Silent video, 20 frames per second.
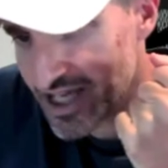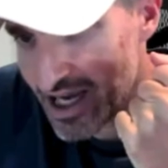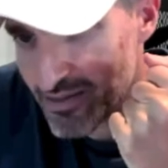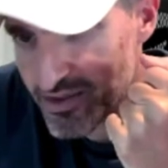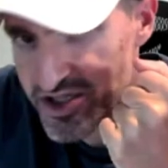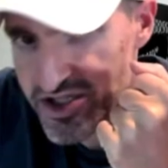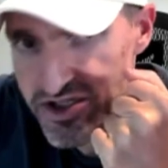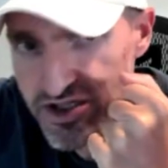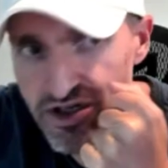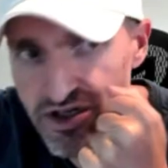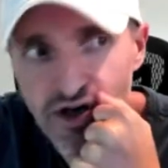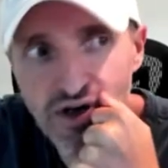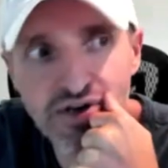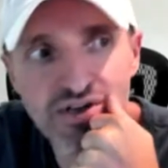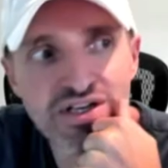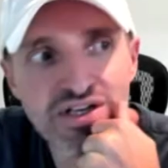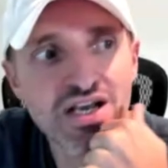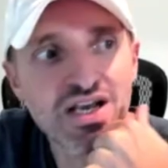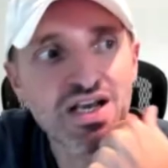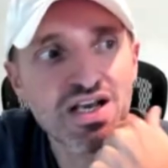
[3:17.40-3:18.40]
damage has
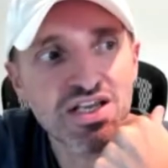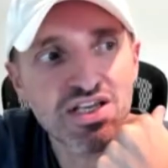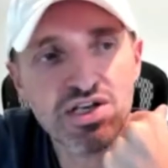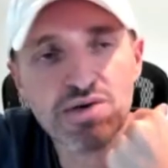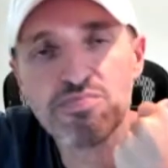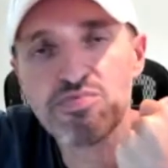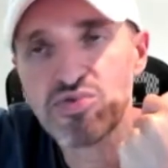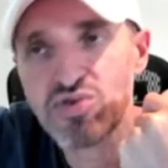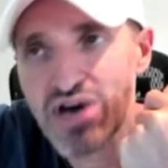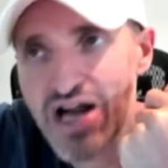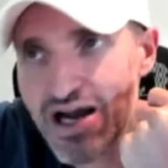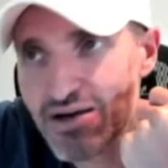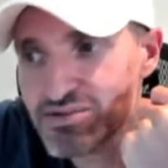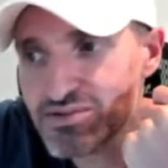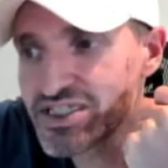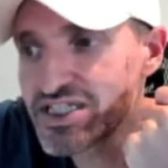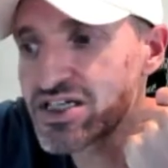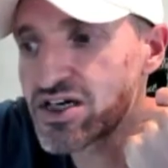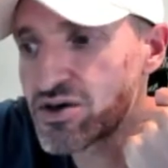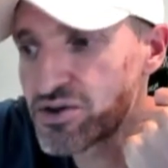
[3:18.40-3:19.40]
occurred, you're
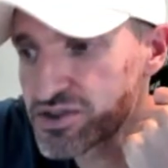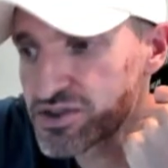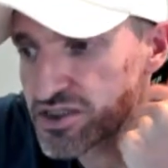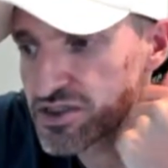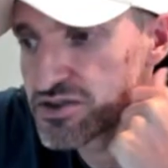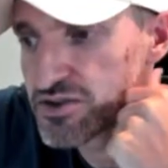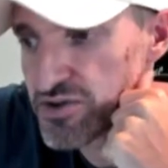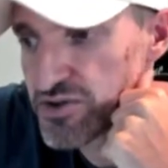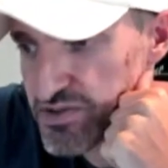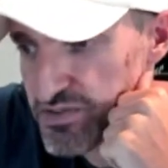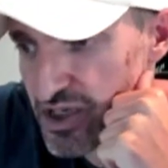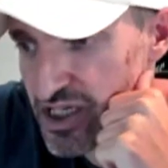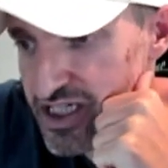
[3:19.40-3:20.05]
probably going to lose